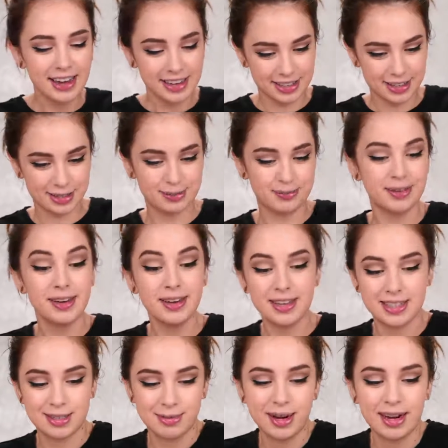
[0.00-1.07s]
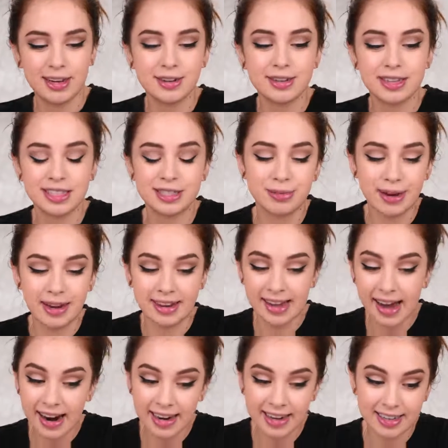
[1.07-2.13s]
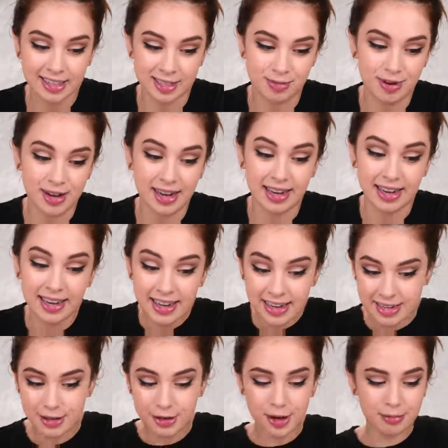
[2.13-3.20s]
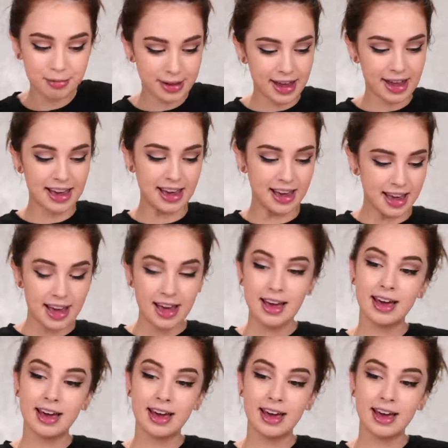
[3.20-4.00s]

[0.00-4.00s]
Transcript: It's really good, it's really dark, it's really easy to apply,